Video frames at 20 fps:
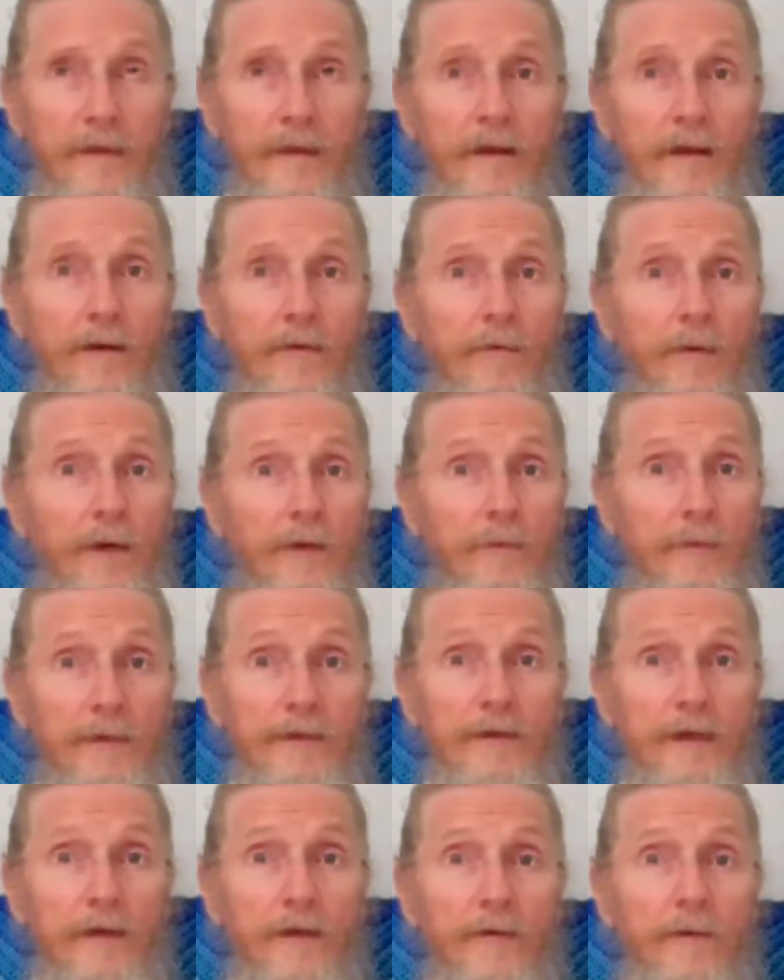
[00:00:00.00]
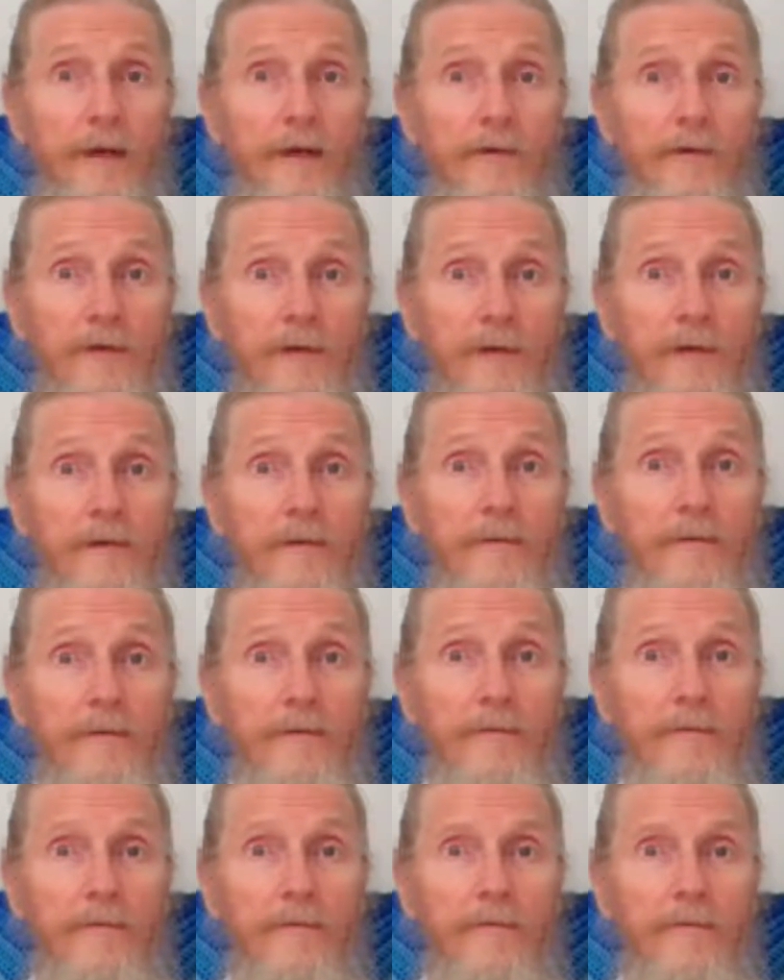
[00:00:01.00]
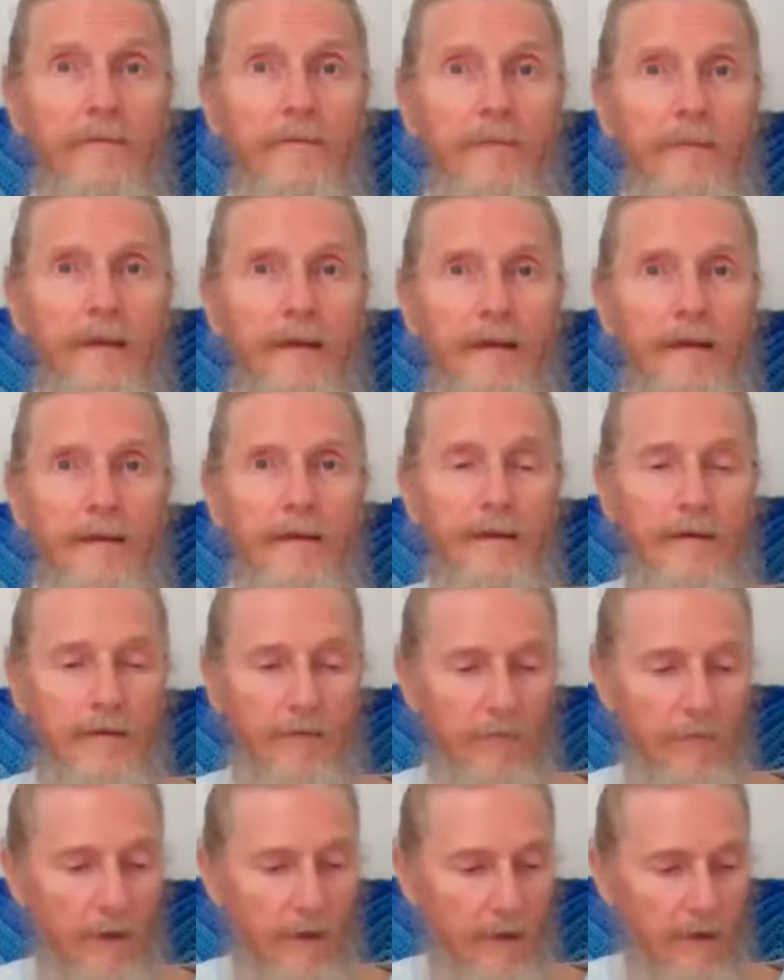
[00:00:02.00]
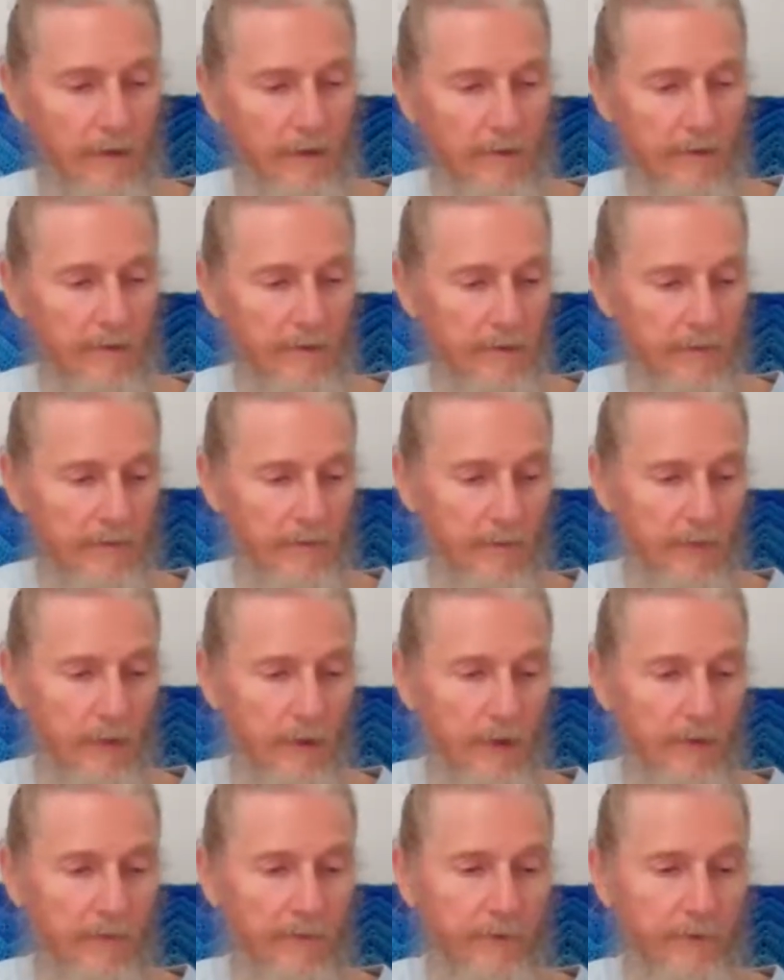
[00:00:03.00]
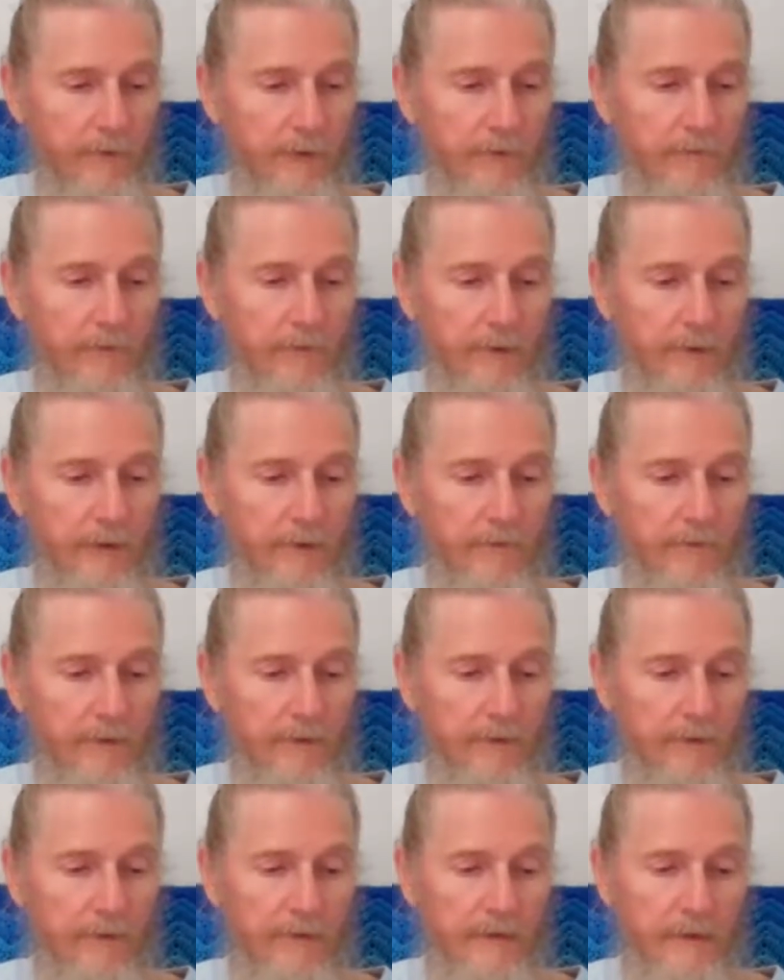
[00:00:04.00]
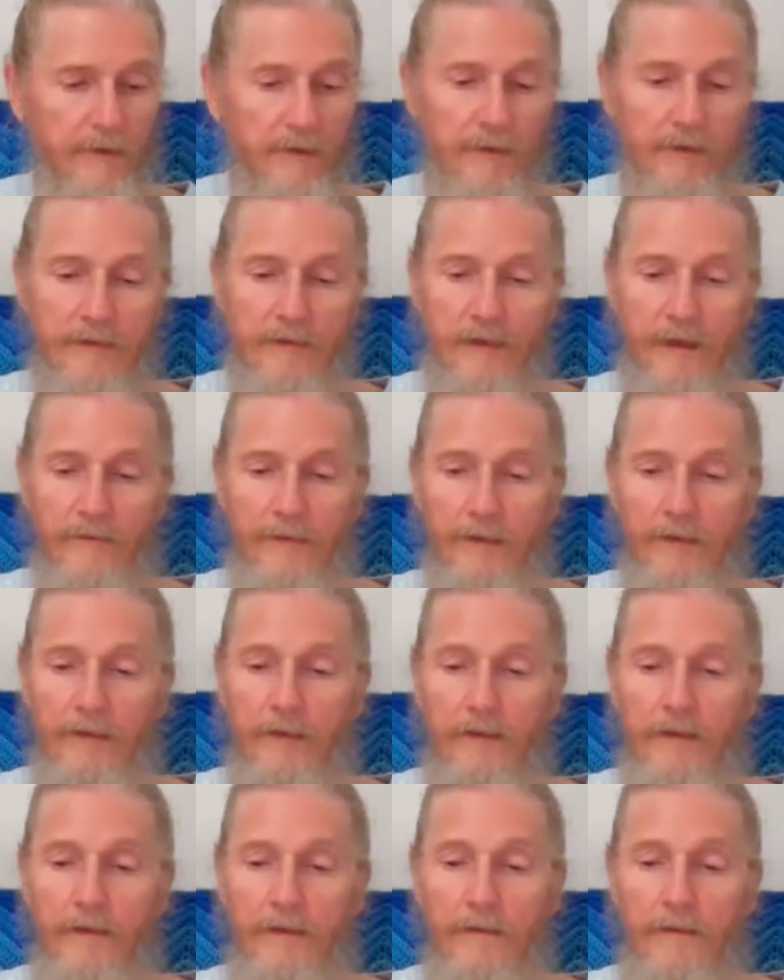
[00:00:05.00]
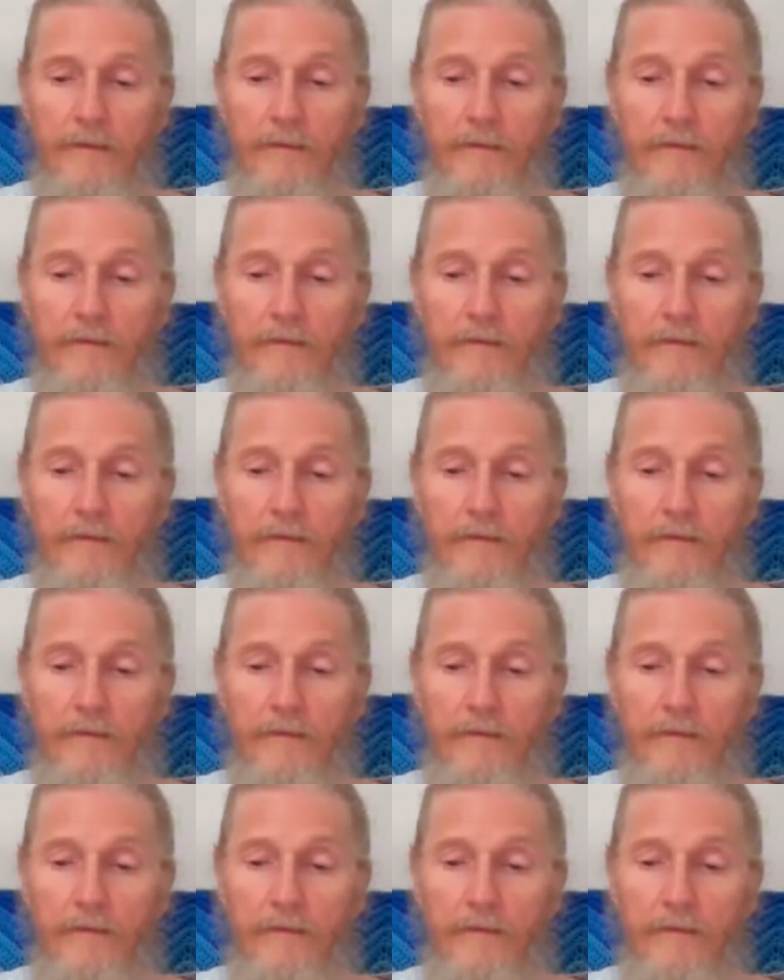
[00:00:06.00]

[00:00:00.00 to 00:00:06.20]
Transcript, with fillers: Uh, what regeneration? Well, it's 12, 13, 14, 15, 16, 17,